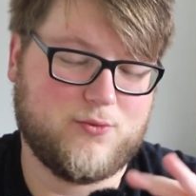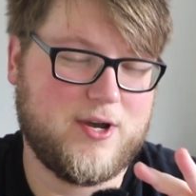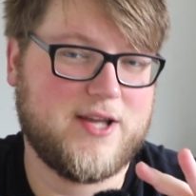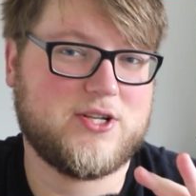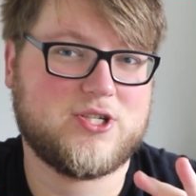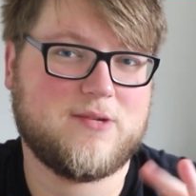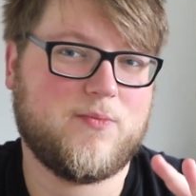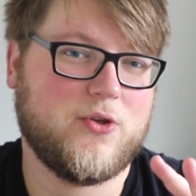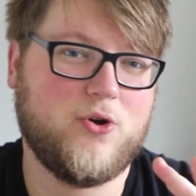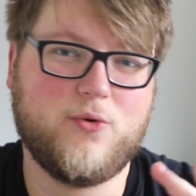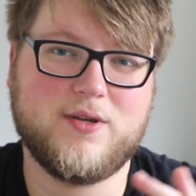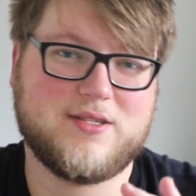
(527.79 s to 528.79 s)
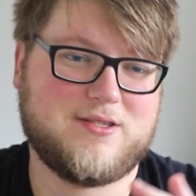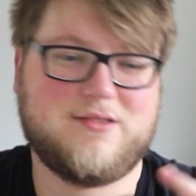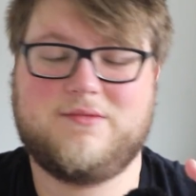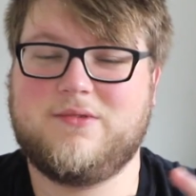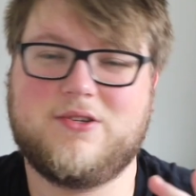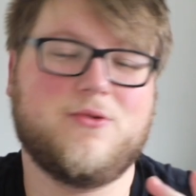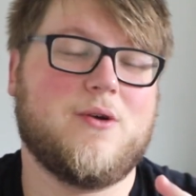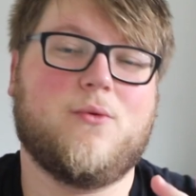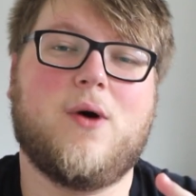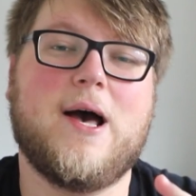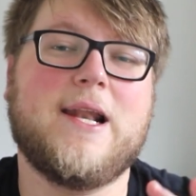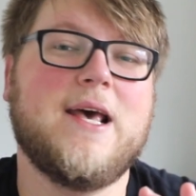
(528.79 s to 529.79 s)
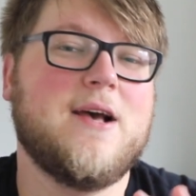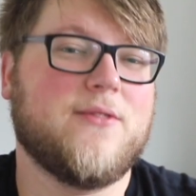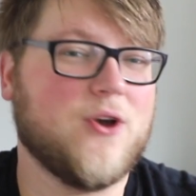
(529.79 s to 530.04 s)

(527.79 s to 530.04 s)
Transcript: which, who was doing what.